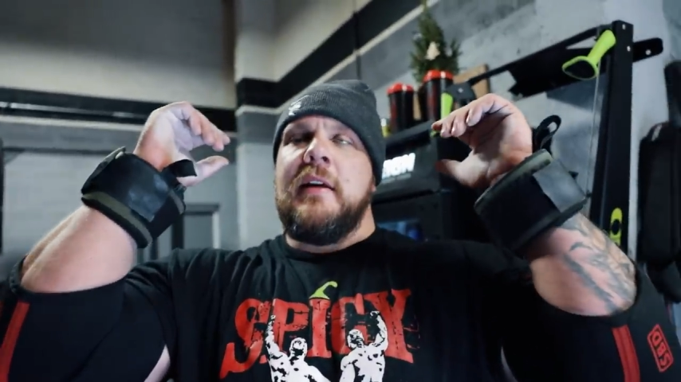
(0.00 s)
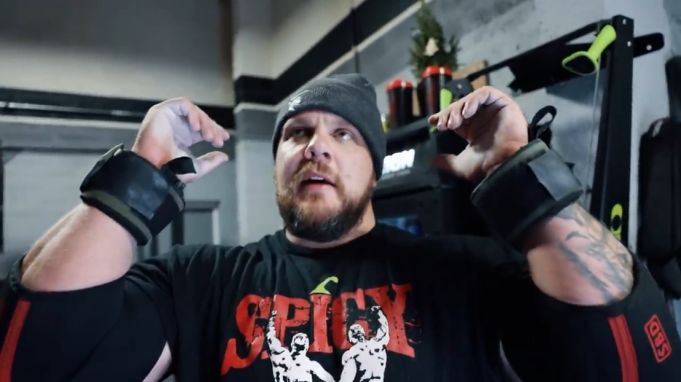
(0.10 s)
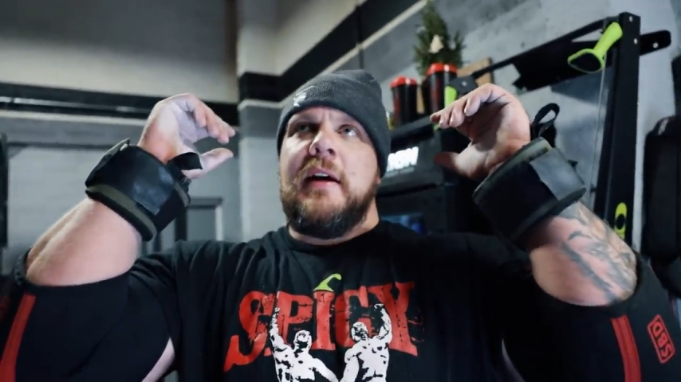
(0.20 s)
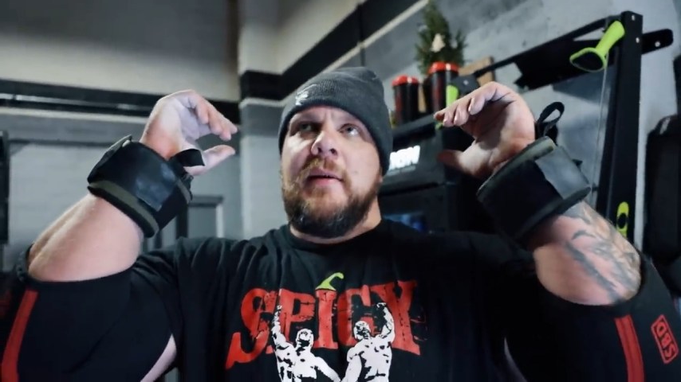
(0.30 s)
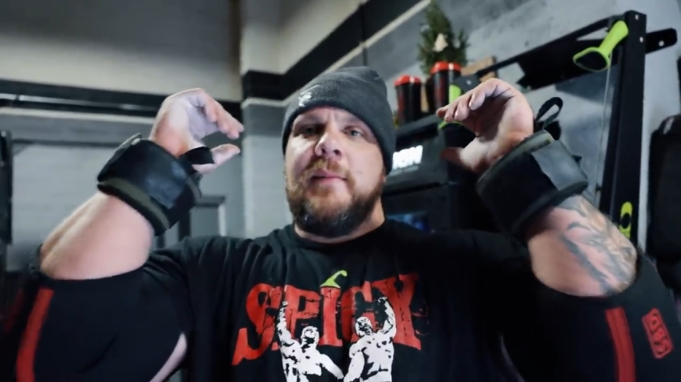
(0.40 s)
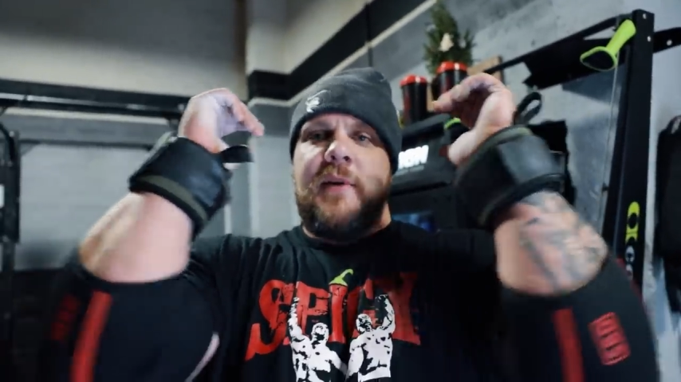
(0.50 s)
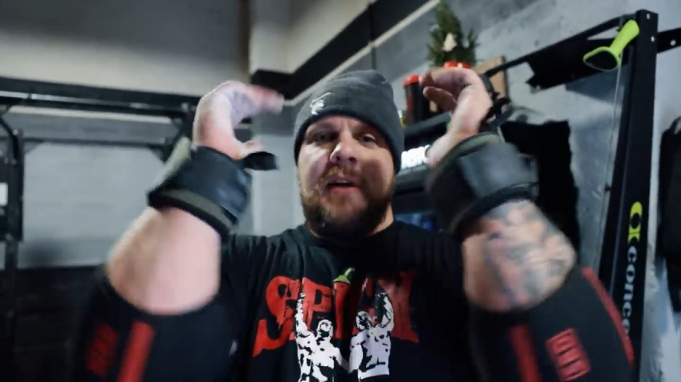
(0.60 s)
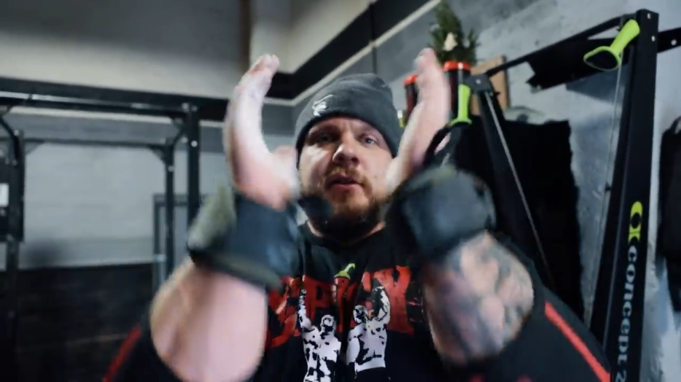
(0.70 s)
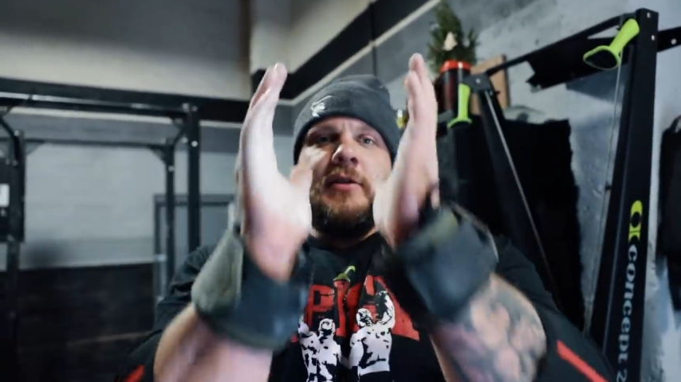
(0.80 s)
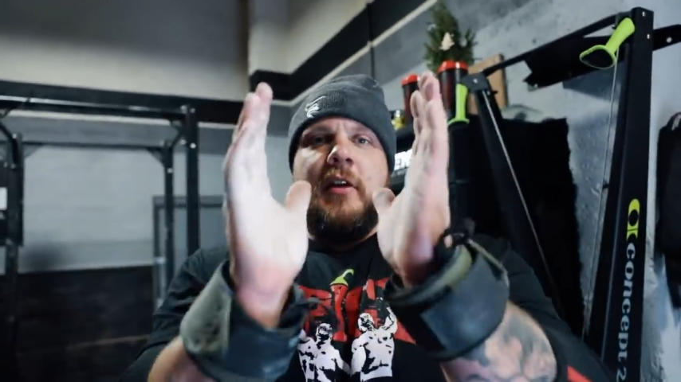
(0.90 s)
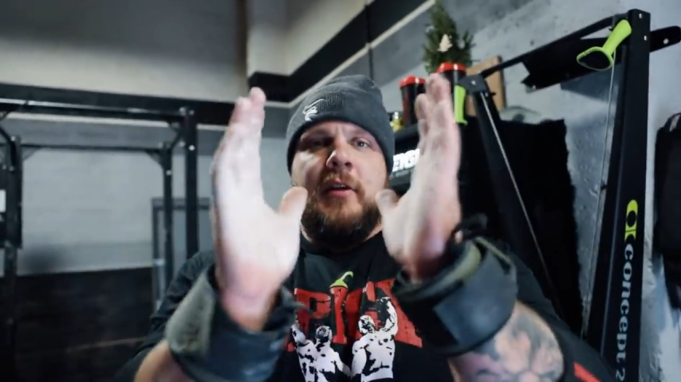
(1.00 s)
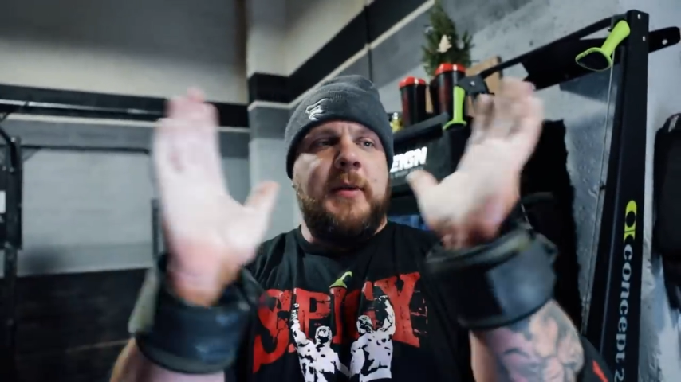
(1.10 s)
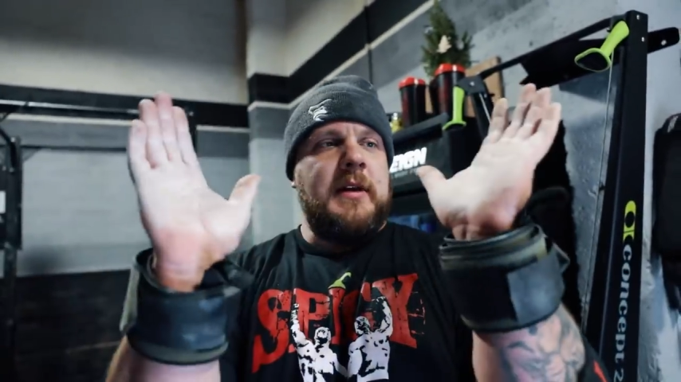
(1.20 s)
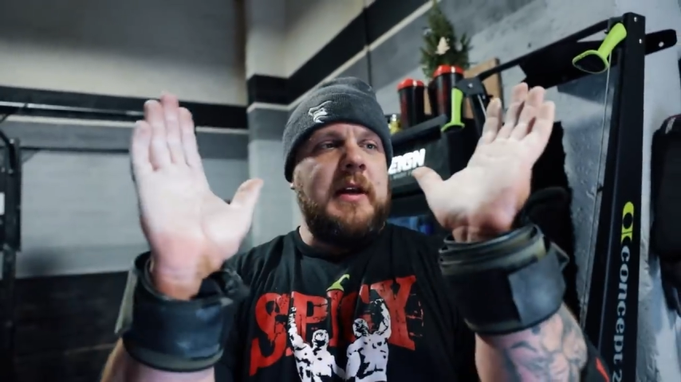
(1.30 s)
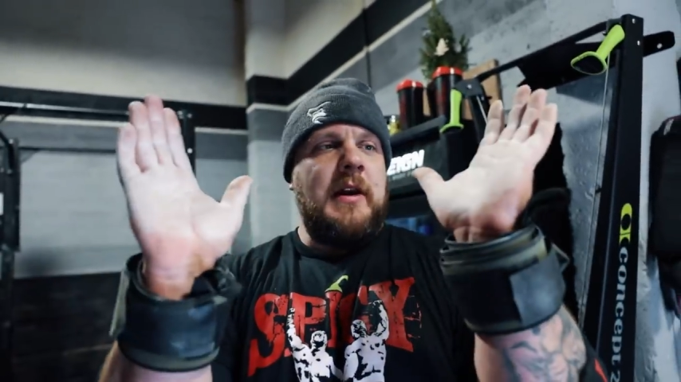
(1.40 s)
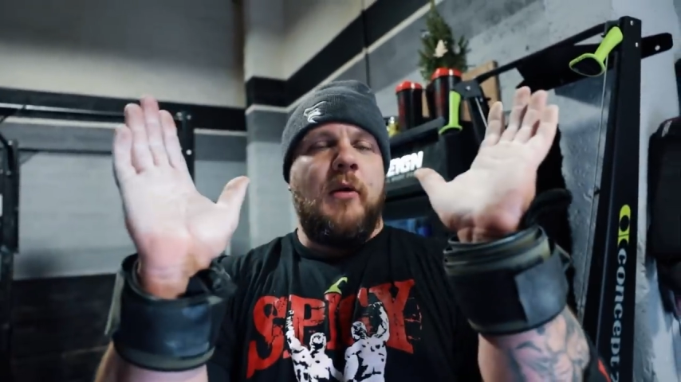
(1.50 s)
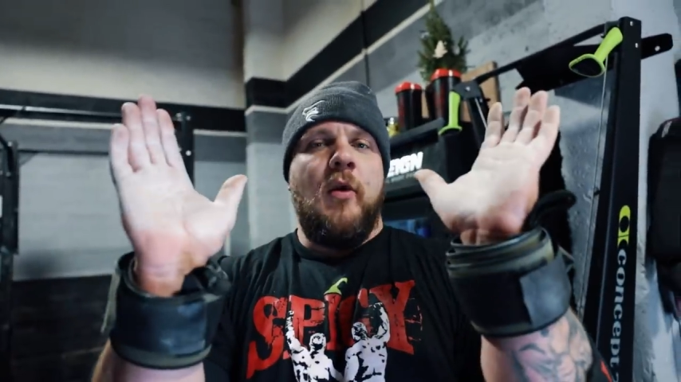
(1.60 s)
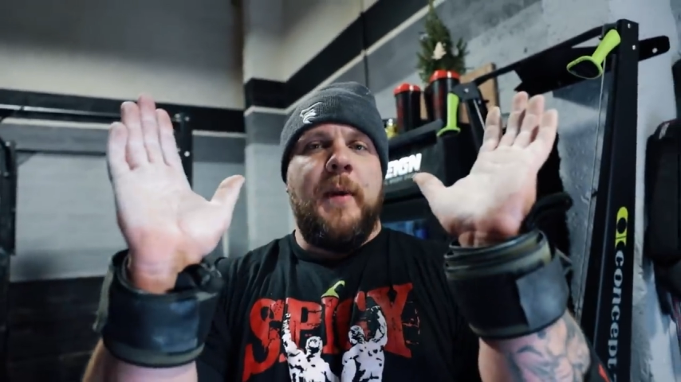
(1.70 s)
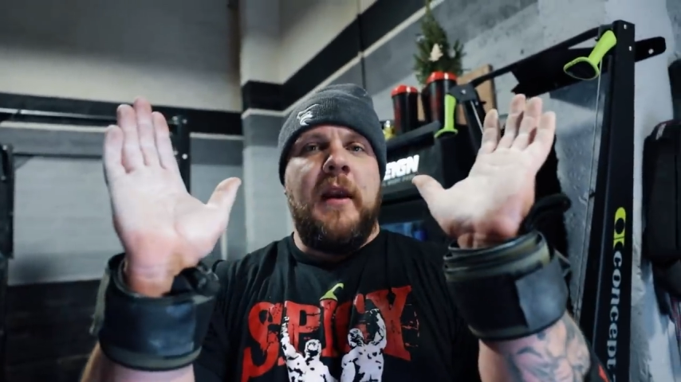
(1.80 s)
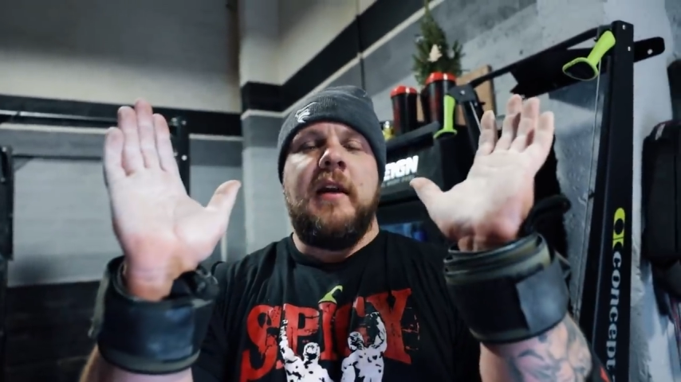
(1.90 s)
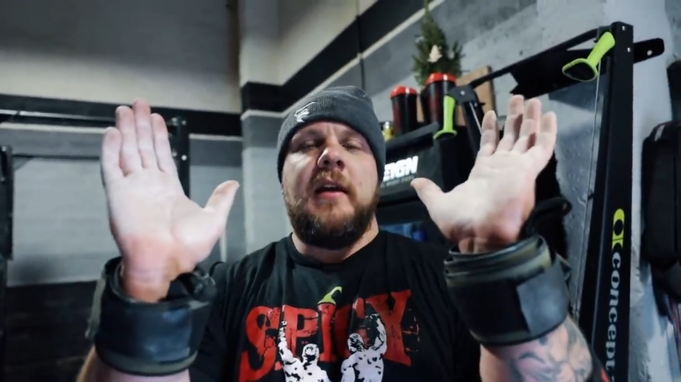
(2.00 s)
um, so a little bit kind of open.